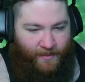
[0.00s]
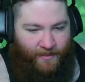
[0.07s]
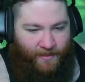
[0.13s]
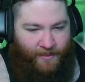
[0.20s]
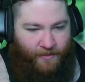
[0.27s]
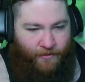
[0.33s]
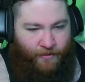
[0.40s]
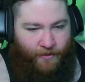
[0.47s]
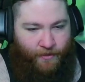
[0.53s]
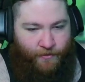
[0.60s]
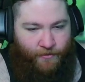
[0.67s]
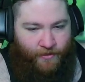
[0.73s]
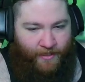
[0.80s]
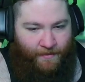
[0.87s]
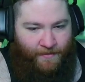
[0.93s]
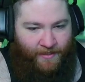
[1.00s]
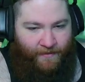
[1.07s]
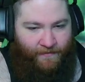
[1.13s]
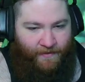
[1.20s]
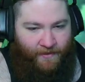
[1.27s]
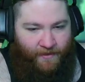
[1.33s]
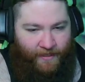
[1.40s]
Like, you can go drop
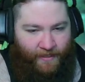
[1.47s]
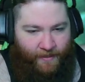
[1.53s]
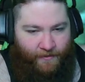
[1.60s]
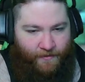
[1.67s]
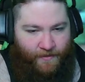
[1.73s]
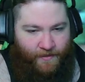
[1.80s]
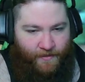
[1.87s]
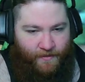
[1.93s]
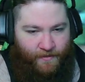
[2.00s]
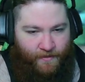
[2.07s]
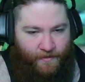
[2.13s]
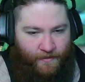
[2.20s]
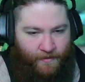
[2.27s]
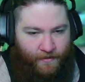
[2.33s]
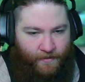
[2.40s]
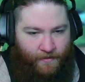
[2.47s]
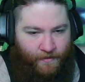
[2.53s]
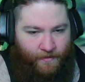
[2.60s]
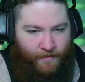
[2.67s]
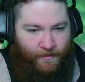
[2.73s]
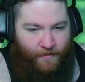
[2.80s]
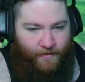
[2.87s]
stuff in your house,
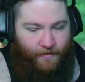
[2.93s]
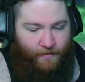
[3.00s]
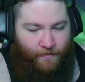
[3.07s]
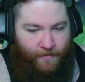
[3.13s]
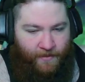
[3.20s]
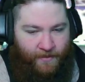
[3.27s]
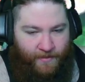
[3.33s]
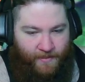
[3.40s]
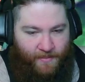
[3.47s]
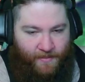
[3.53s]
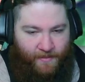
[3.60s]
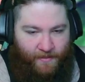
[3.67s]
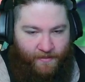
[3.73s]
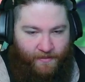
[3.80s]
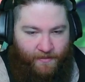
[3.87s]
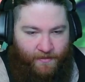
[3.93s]
but, yeah,